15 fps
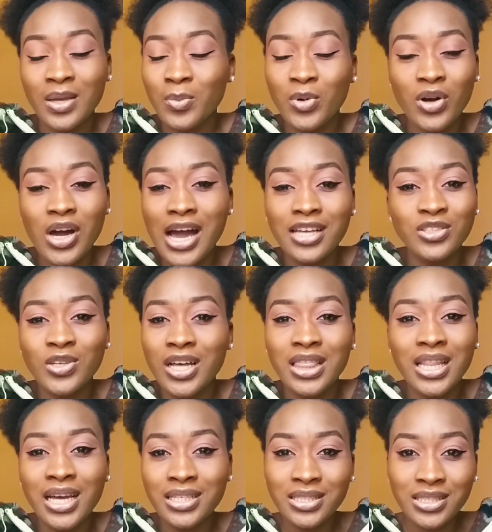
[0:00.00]
But as you're
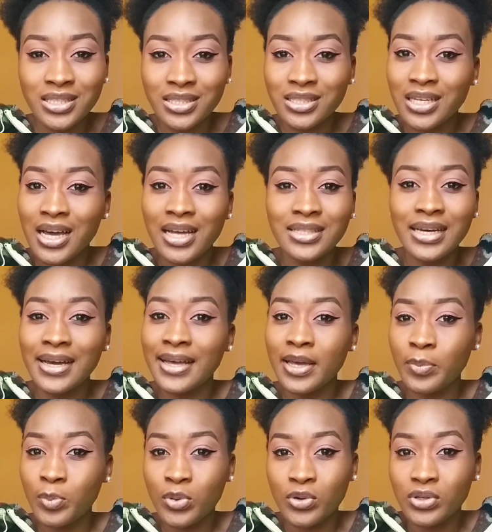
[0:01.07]
landing at that
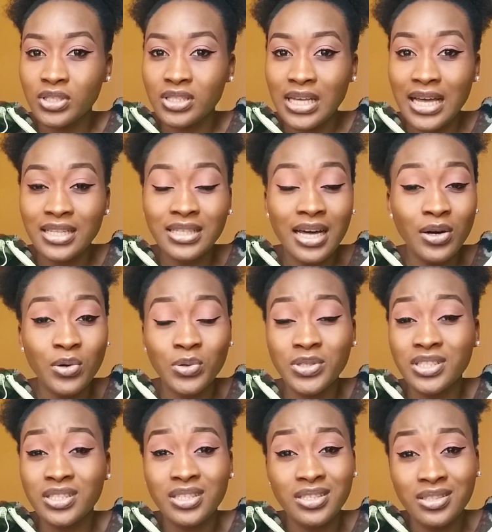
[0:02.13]
airport and that cold
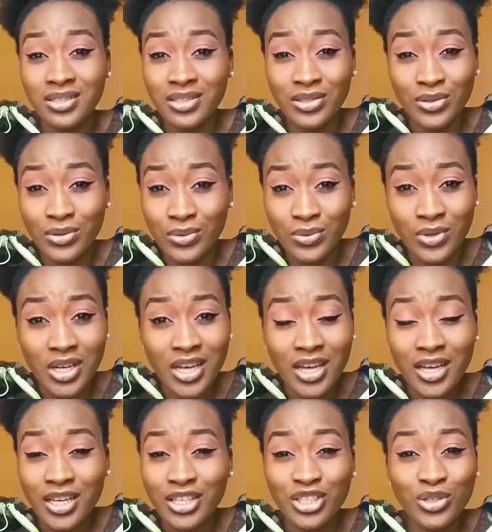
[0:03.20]
is hitting you,
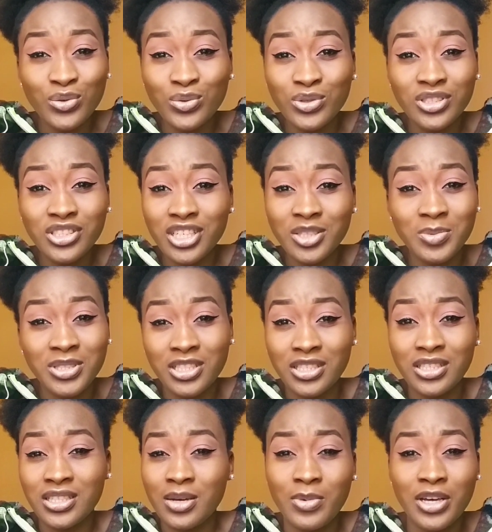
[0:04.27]
you would just be
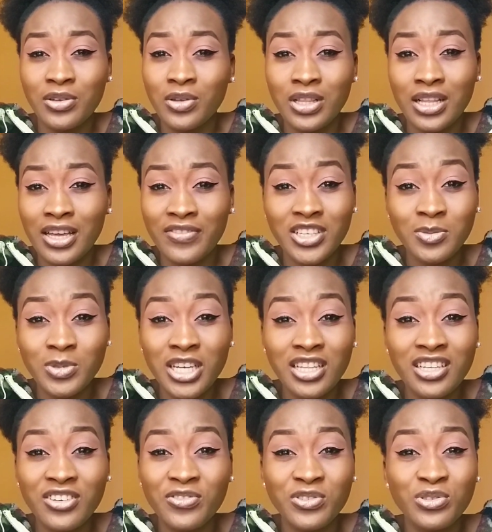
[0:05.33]
thinking about your life,
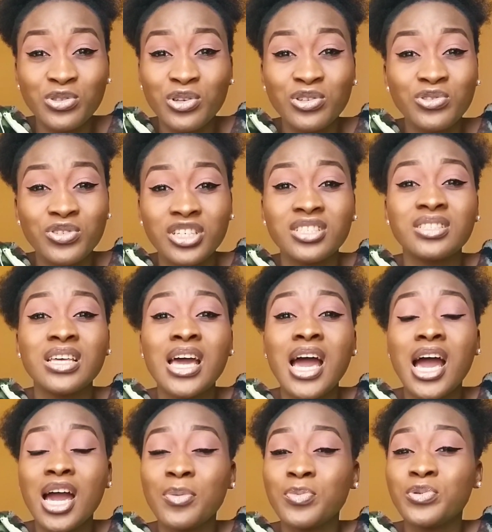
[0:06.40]
especially if you do not dress
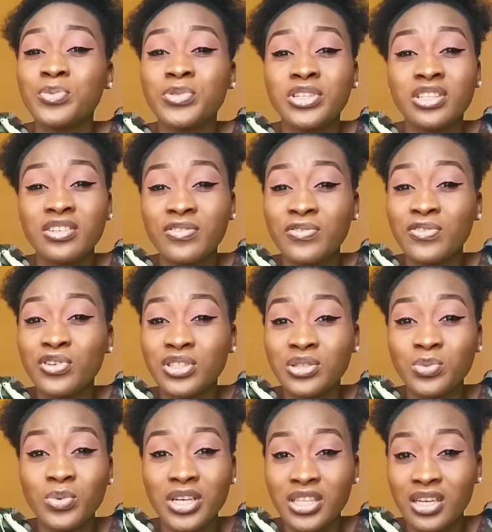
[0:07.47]
appropriately for
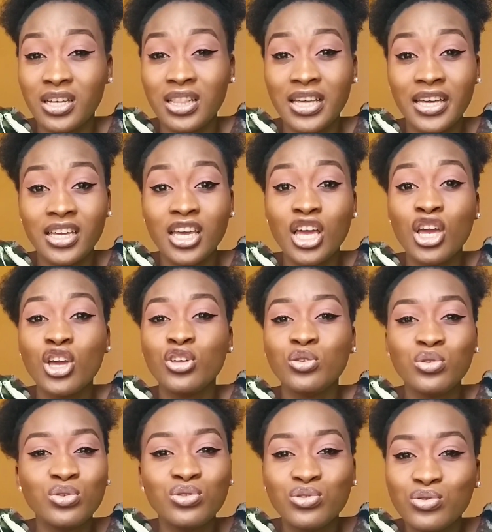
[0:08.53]
the weather. Like,
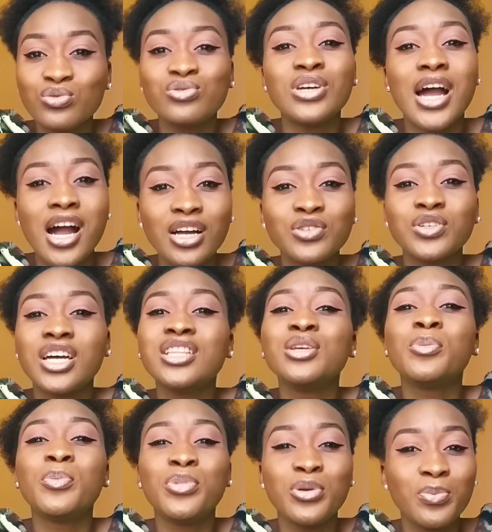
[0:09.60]
you should
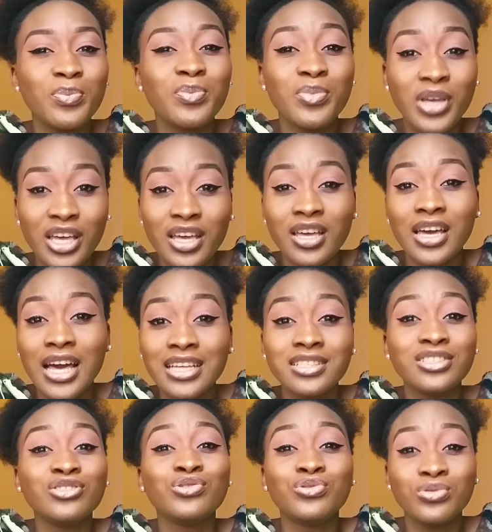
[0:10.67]
actually prepare, as
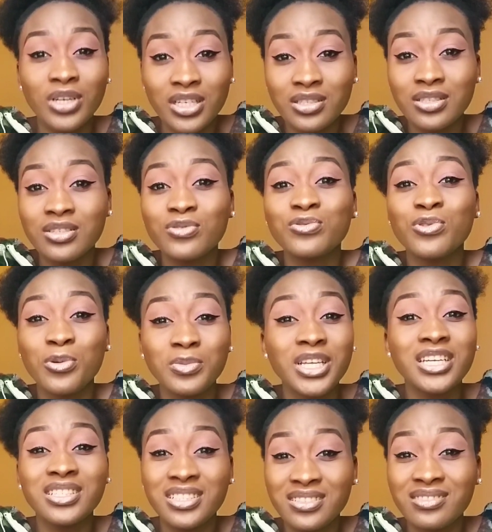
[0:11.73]
in dress from
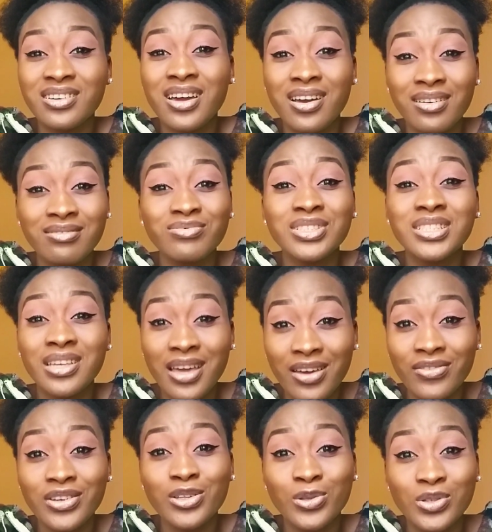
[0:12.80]
Nigeria with
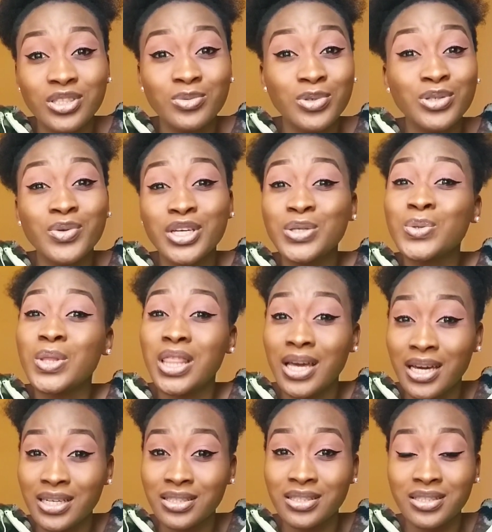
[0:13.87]
heavy clothes, because when you
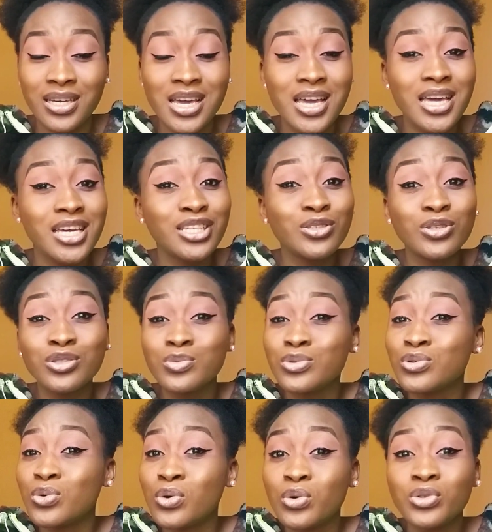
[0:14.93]
land, it's going to be
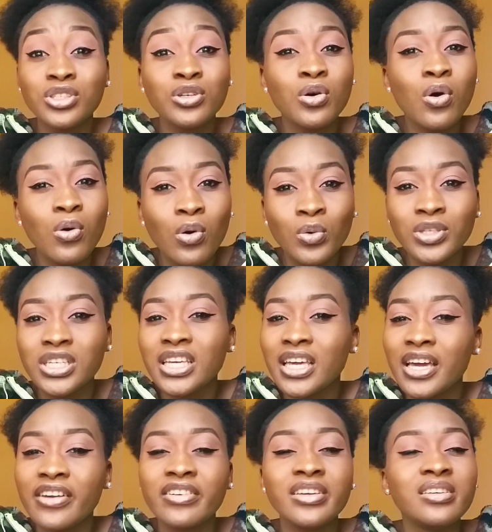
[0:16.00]
so cold. The cold
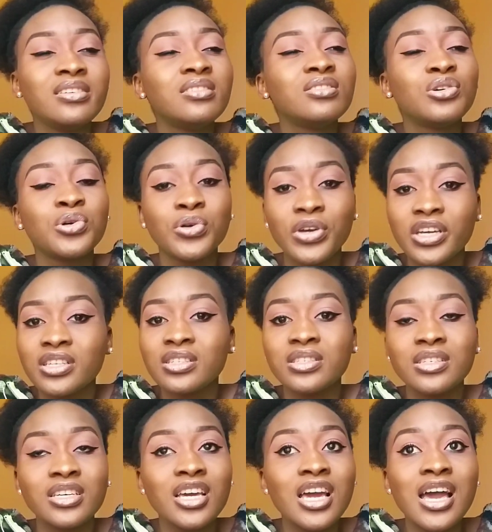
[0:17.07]
here is
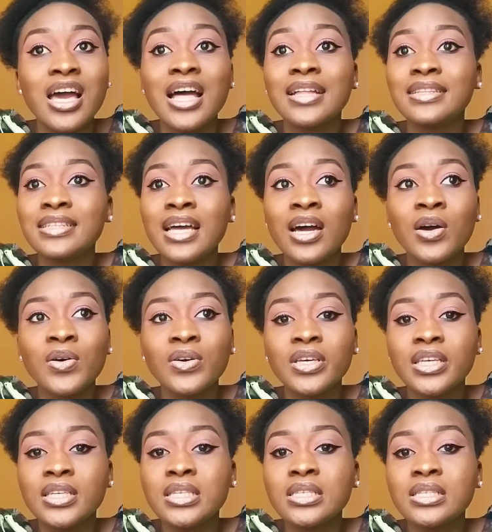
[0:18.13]
crazy. Now
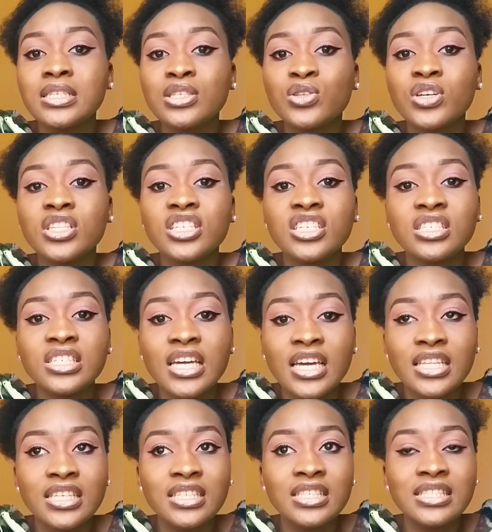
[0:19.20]
the sun is
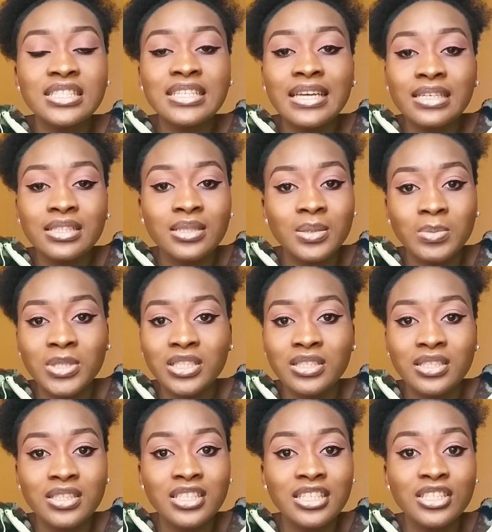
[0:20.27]
shining, the next
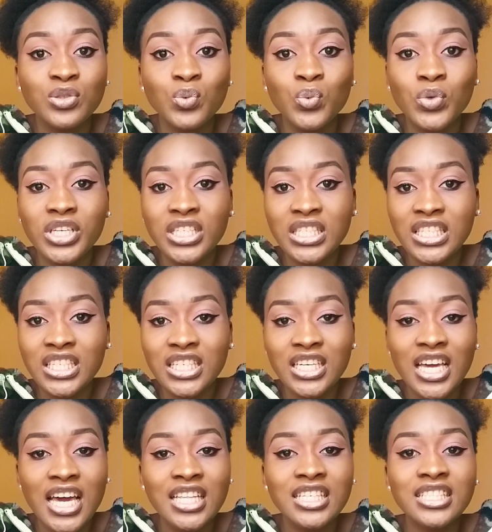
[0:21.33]
minute is
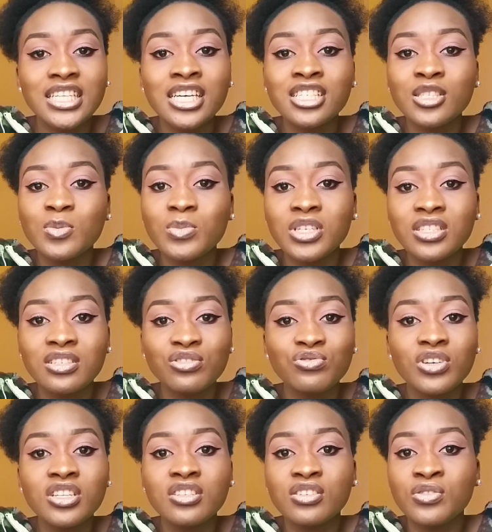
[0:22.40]
windy, the next minute
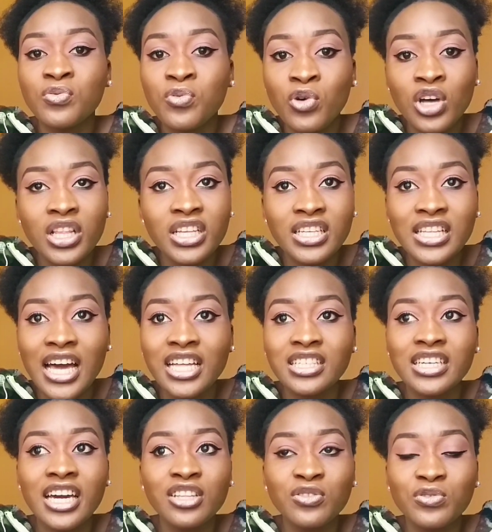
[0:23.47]
rain is falling, and
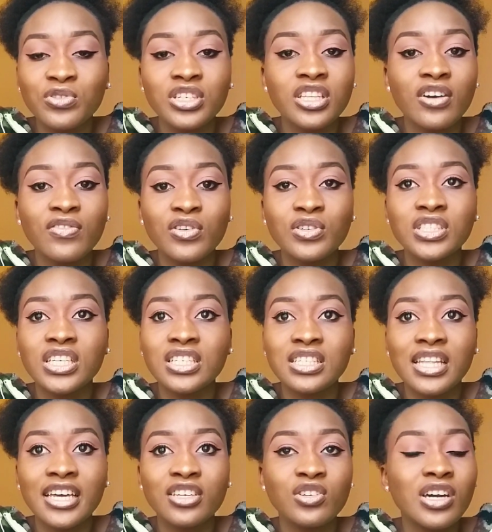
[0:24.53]
the kind of rain that falls here is
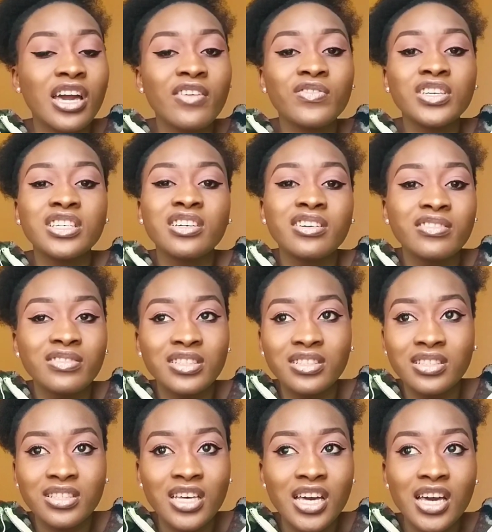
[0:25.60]
like you can't even hear it,
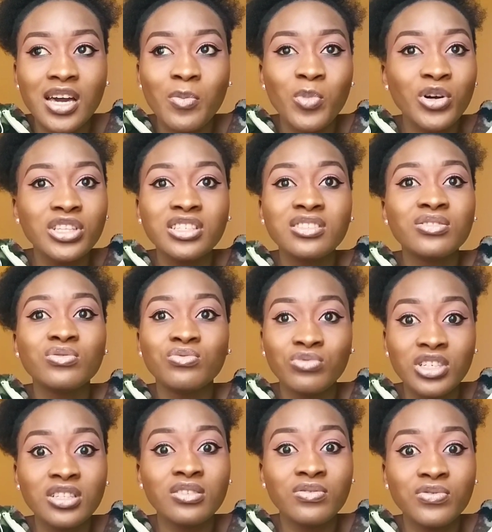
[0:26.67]
but it's
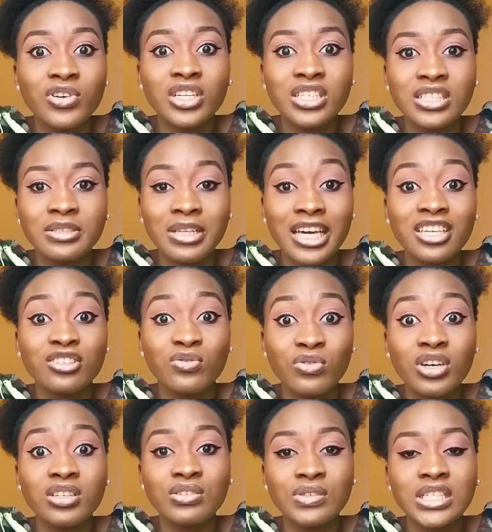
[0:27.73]
really falling, like it's
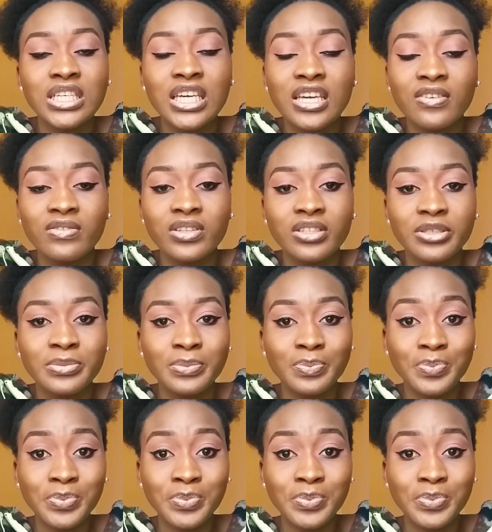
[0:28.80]
falling really heavy.